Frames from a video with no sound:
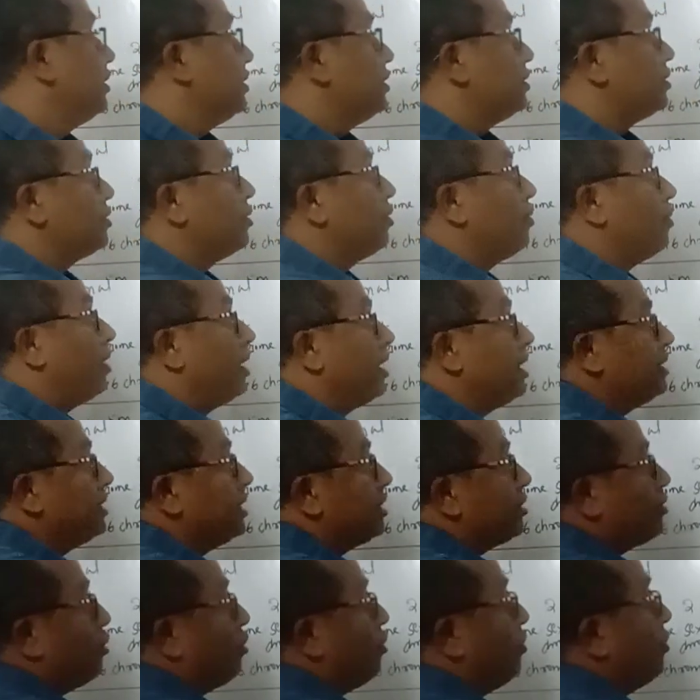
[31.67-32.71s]
So what is
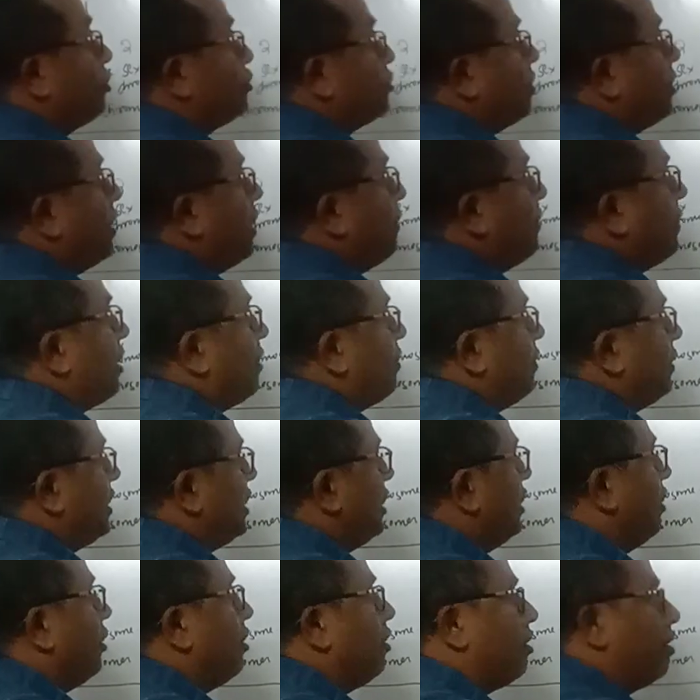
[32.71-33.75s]
this chromosomal abnormality
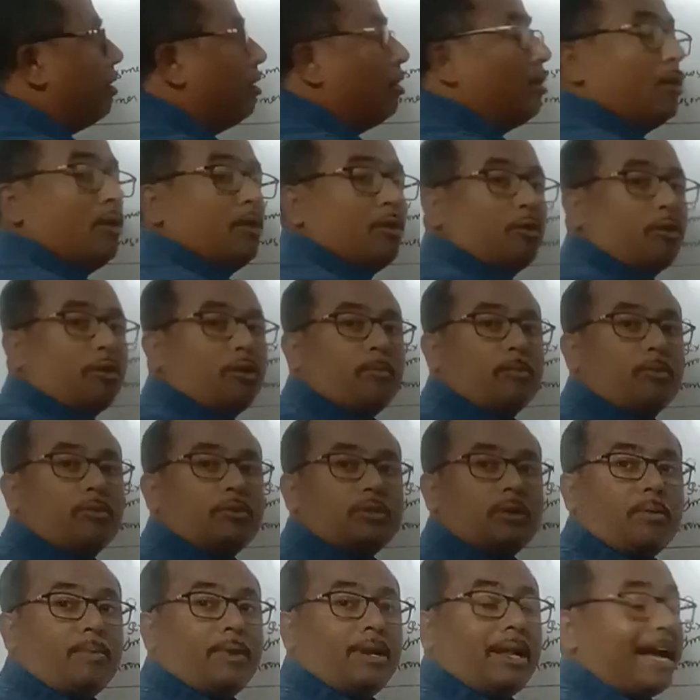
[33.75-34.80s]
or
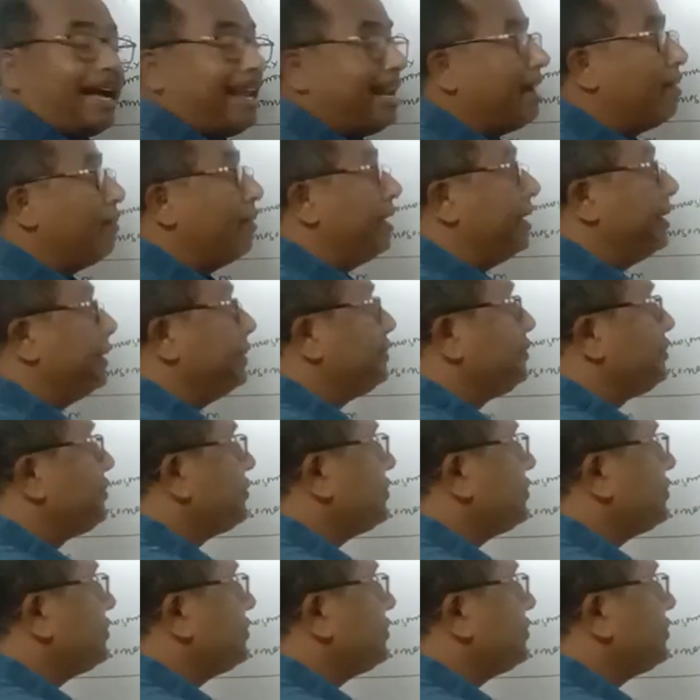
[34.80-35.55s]
chromosomal anomaly?